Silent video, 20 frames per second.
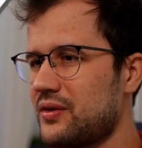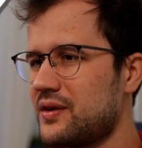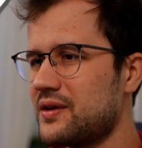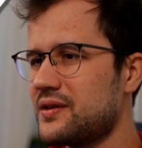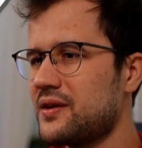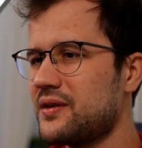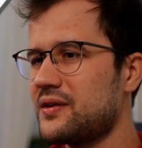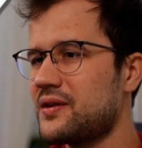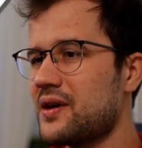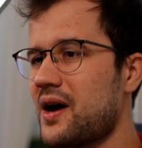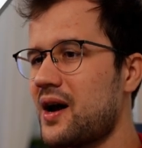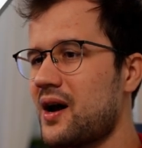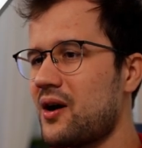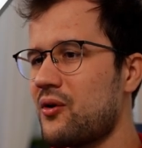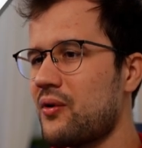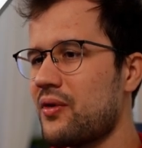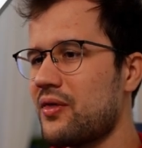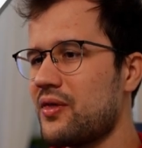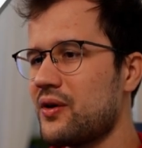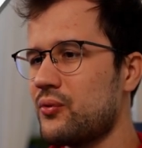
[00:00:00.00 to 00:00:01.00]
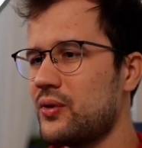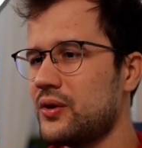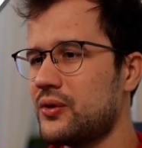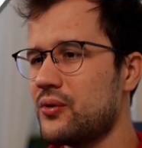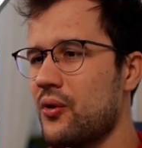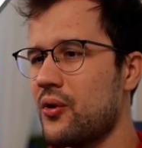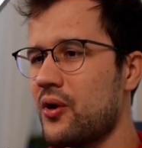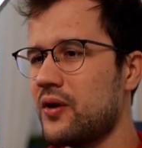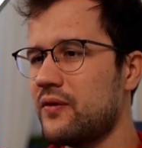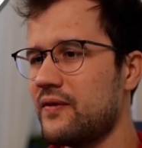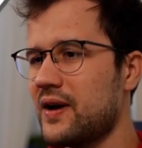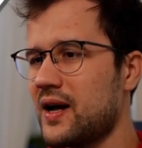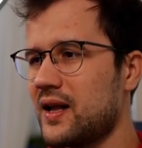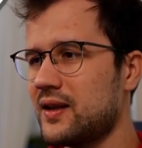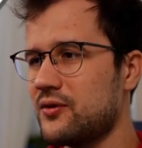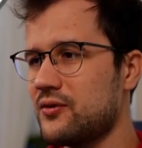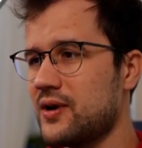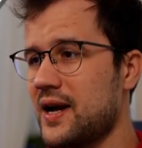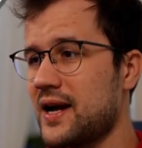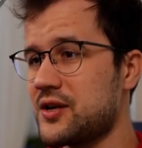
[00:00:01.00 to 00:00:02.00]
This is how the return
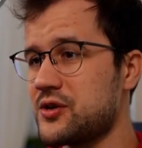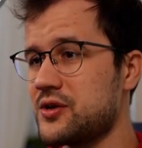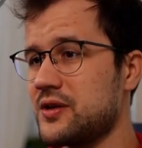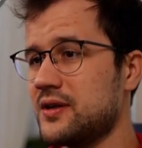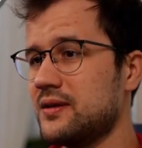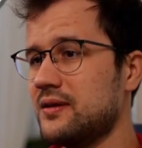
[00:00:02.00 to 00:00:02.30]
value actually